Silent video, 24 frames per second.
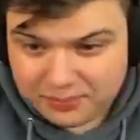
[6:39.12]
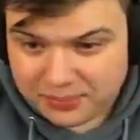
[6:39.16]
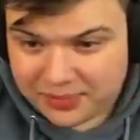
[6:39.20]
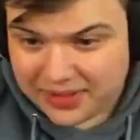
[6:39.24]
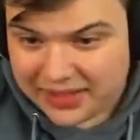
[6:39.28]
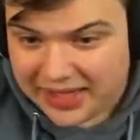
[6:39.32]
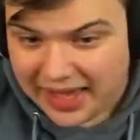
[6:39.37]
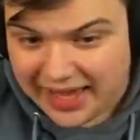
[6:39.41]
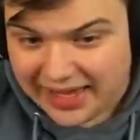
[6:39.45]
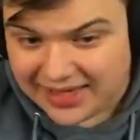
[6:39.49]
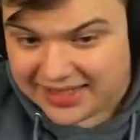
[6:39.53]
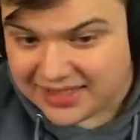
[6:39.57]

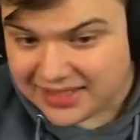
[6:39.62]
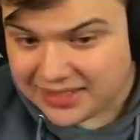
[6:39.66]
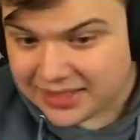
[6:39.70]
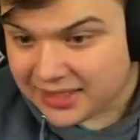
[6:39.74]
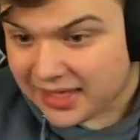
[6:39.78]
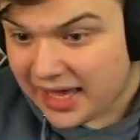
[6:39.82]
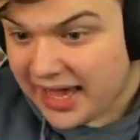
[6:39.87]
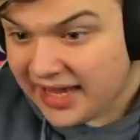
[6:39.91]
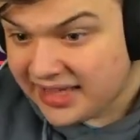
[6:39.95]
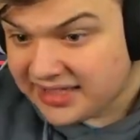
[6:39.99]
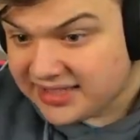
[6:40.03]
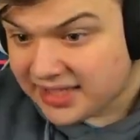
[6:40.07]
Kings,
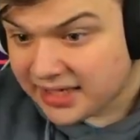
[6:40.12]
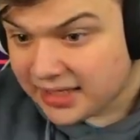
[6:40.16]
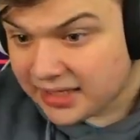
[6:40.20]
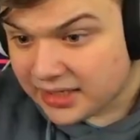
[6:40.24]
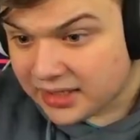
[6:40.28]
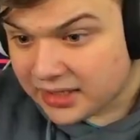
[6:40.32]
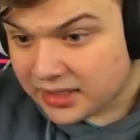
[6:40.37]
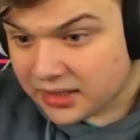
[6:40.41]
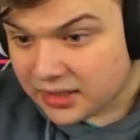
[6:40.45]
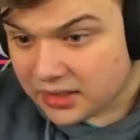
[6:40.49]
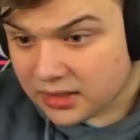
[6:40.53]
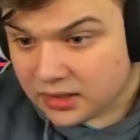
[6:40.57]
kings!
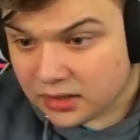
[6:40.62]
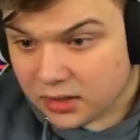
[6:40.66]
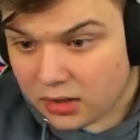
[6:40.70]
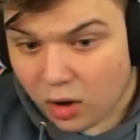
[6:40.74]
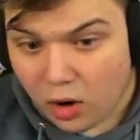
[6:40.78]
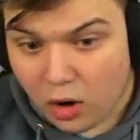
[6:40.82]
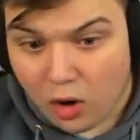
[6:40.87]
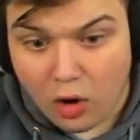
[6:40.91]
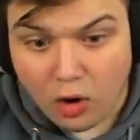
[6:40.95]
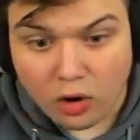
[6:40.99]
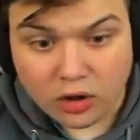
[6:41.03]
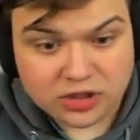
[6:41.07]

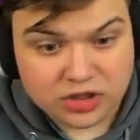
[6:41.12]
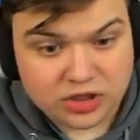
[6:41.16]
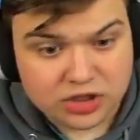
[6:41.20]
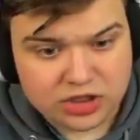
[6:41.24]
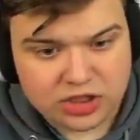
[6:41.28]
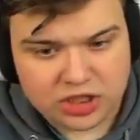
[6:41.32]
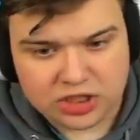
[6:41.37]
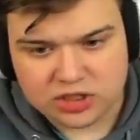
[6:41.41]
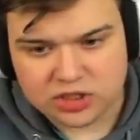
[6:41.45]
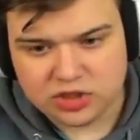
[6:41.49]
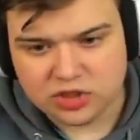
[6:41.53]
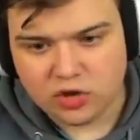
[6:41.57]

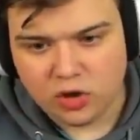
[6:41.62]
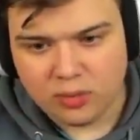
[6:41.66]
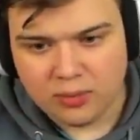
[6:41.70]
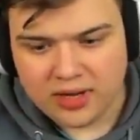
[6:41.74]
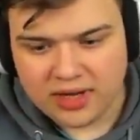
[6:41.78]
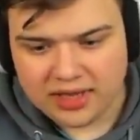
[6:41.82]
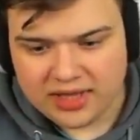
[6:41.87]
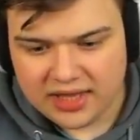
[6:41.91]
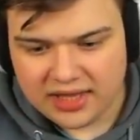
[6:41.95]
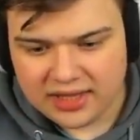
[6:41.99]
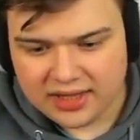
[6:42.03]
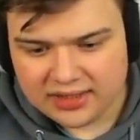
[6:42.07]
Just so many
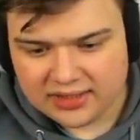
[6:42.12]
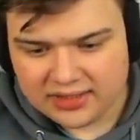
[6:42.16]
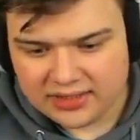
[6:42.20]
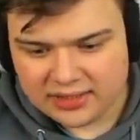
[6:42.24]
kings.